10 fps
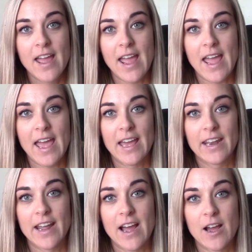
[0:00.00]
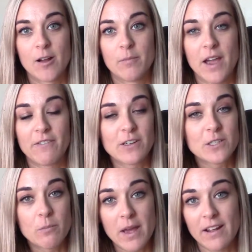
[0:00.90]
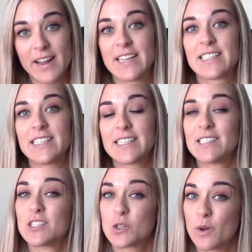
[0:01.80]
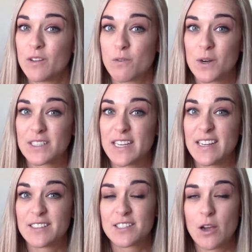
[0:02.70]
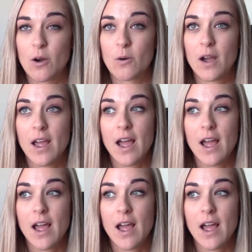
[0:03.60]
And um, I've also been on Etsy since 2014, so